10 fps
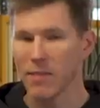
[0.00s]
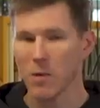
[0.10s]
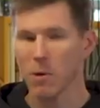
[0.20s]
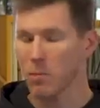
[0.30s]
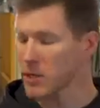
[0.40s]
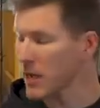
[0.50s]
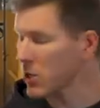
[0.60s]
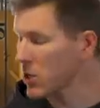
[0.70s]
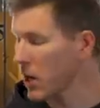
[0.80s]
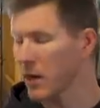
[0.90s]
thermal
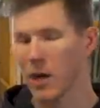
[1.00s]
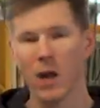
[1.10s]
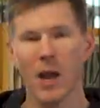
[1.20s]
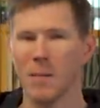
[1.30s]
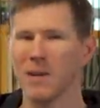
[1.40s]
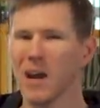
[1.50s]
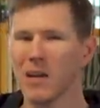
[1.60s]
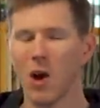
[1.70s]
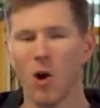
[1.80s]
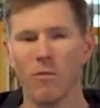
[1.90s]
protection on here, but not
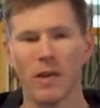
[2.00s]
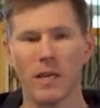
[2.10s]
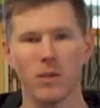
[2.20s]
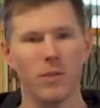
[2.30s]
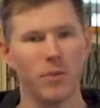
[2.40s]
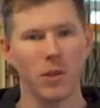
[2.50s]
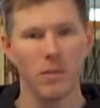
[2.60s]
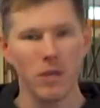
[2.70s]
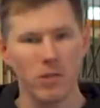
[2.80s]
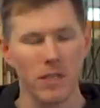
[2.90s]
gonna overheat you if you're gonna
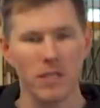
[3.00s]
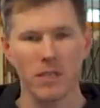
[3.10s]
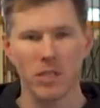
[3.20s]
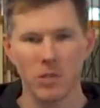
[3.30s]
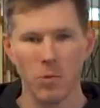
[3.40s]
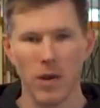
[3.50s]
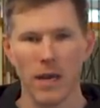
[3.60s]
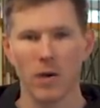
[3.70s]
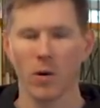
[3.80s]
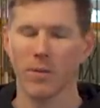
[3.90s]
be using this in the
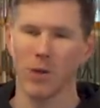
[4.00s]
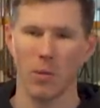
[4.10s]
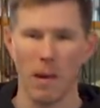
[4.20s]
spring or, you know,